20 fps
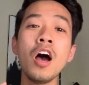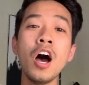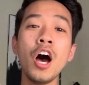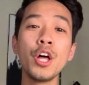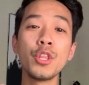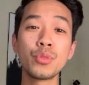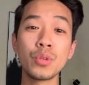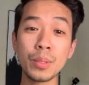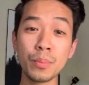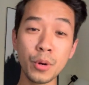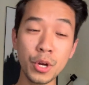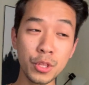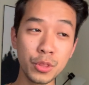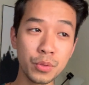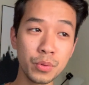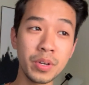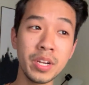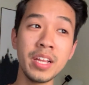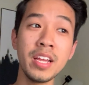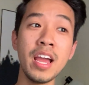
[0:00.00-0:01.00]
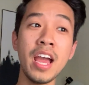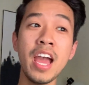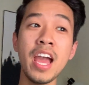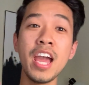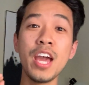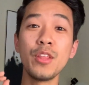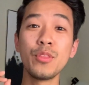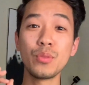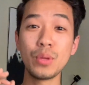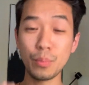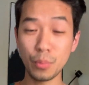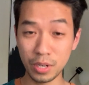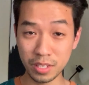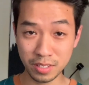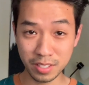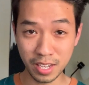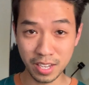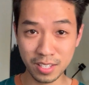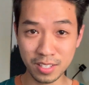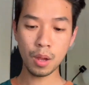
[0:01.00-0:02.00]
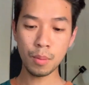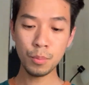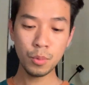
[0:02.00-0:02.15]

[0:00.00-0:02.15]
a 3.3 and 3.6.